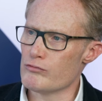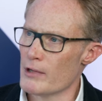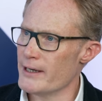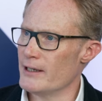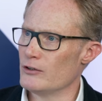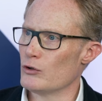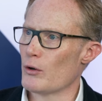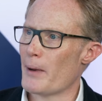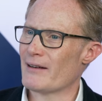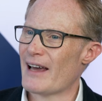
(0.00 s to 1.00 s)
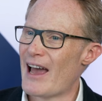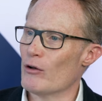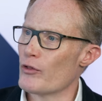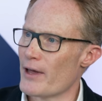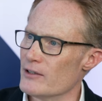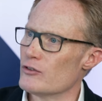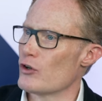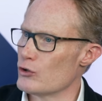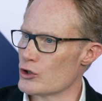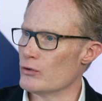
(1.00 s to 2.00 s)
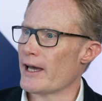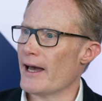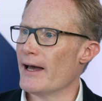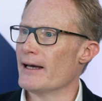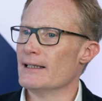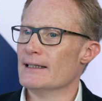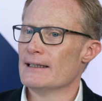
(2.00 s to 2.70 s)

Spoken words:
really talk about health and social care,